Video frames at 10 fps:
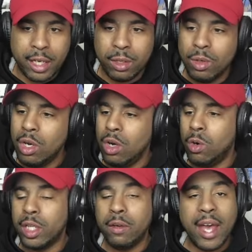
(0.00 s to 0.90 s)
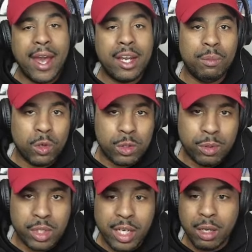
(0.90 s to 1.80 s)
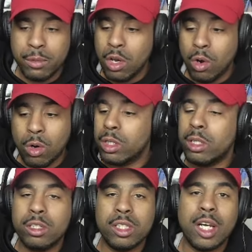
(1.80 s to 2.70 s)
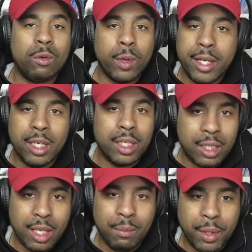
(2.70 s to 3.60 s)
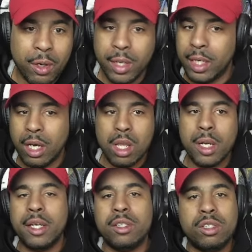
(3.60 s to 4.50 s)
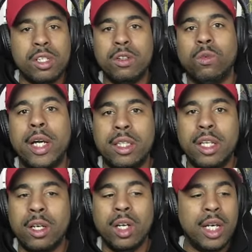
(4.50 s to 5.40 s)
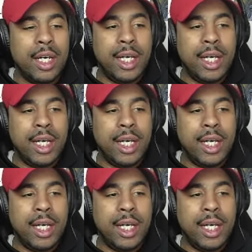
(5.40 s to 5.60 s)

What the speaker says: title, or they've had it multiple times, or they're just not ready to get that belt. And LA Knight is sitting right there.